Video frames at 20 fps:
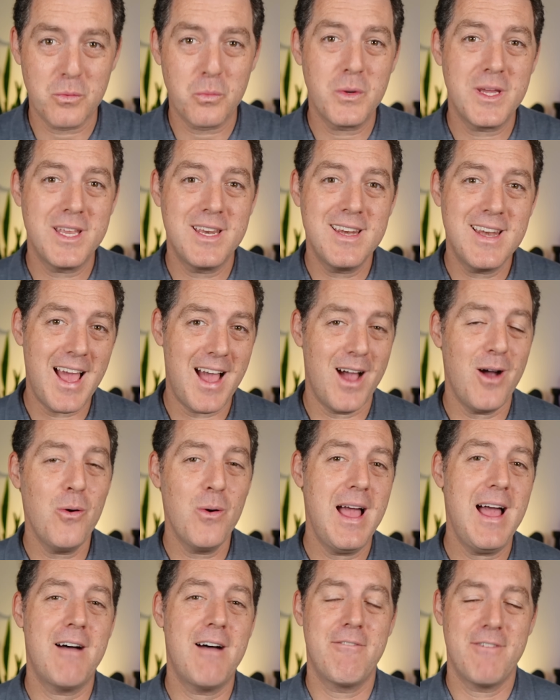We now
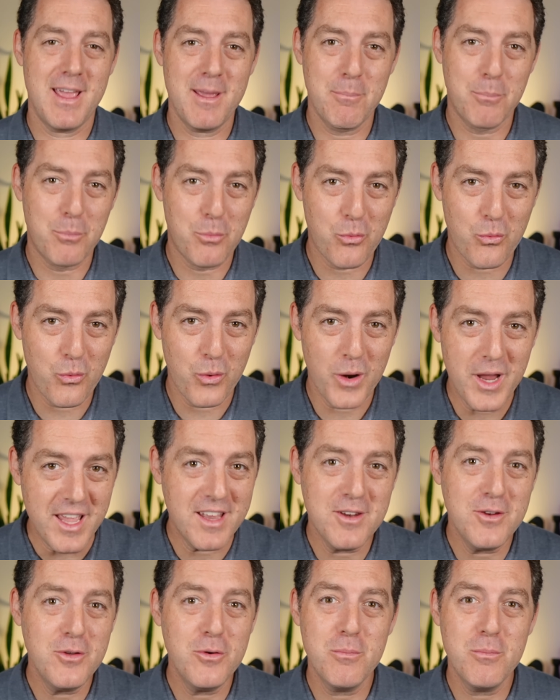have a brand new